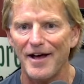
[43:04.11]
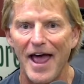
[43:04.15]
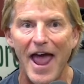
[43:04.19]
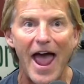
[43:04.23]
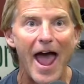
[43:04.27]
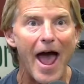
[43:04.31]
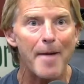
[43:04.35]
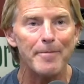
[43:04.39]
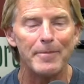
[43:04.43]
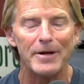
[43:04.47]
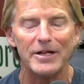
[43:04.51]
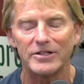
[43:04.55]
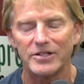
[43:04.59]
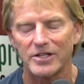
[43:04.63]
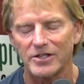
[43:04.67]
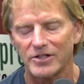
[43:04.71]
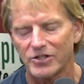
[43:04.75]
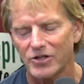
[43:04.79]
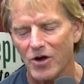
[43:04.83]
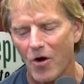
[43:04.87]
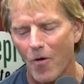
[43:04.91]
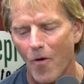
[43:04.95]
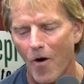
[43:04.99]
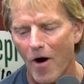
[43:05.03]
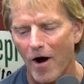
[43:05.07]
habits and
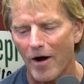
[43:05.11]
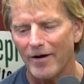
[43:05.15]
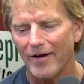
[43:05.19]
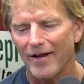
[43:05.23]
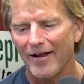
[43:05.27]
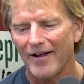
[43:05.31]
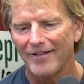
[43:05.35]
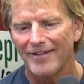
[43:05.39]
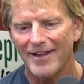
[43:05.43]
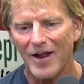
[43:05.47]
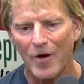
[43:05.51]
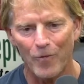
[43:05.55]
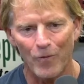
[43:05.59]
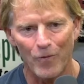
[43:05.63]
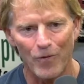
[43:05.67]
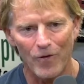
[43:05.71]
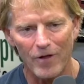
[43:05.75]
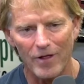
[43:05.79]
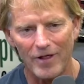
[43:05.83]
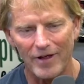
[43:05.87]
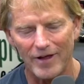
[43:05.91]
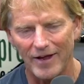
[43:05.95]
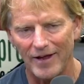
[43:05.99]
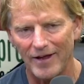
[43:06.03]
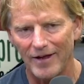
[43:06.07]
so on, they
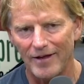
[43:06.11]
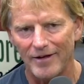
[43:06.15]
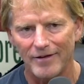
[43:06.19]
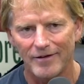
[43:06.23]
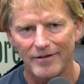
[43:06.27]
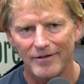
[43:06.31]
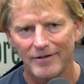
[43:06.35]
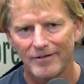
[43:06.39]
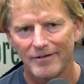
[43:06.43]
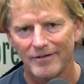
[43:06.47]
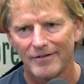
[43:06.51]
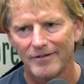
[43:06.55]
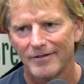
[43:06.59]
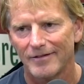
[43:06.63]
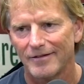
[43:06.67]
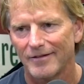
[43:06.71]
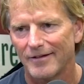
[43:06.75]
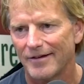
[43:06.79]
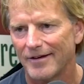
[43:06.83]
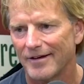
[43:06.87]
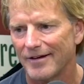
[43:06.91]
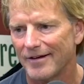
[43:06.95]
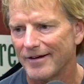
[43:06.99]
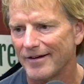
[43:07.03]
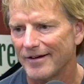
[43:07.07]
really,
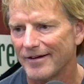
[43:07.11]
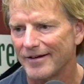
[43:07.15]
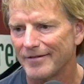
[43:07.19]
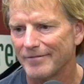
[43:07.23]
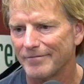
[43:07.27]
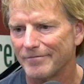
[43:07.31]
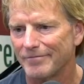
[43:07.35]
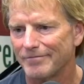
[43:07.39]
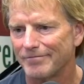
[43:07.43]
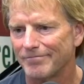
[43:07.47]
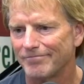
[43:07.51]
uh,